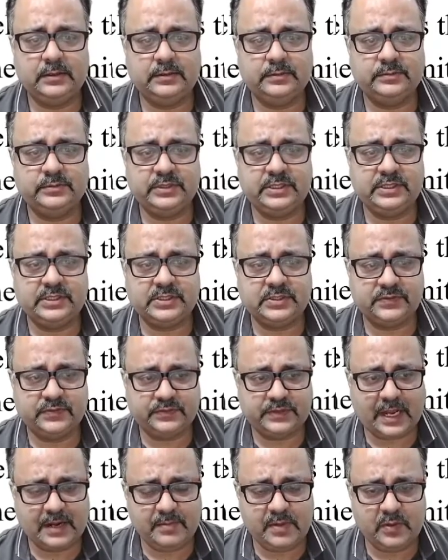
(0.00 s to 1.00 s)
this
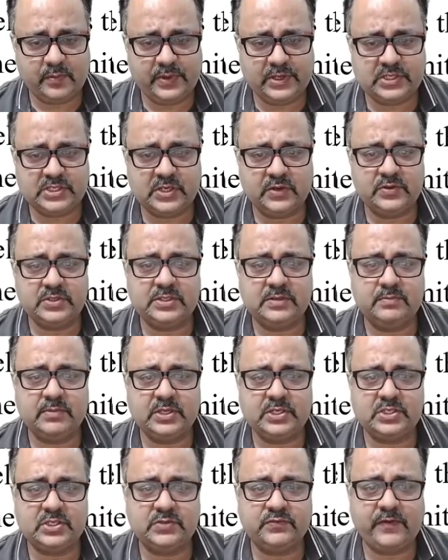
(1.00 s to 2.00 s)
thermite mixture which
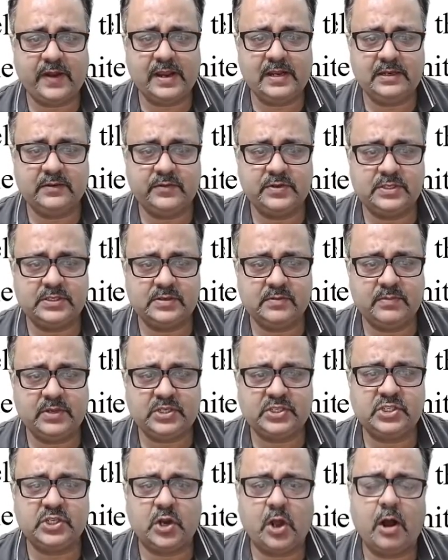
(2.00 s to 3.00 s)
is a
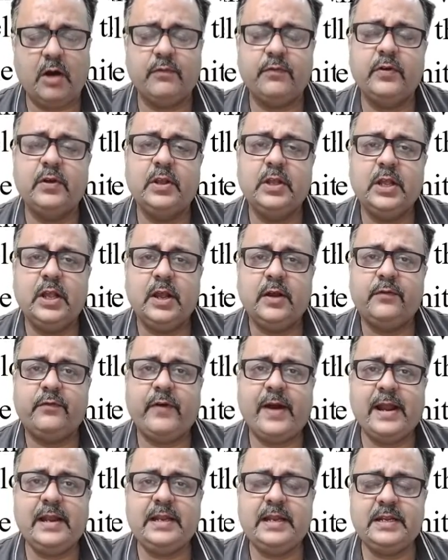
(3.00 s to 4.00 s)
mixture of
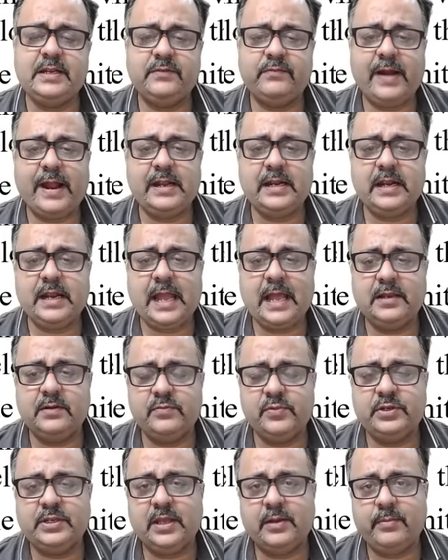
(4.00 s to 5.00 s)
finely divided
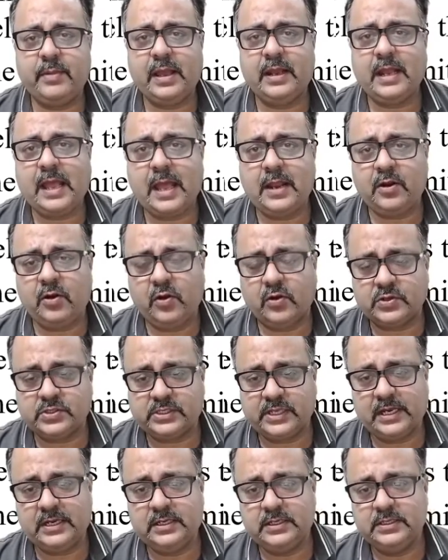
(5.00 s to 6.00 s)
aluminum and iron
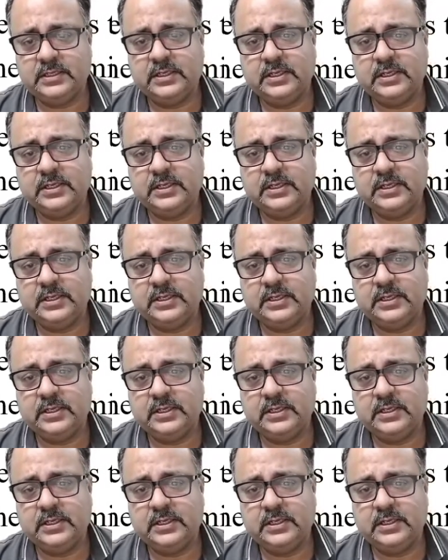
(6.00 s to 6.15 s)
oxide.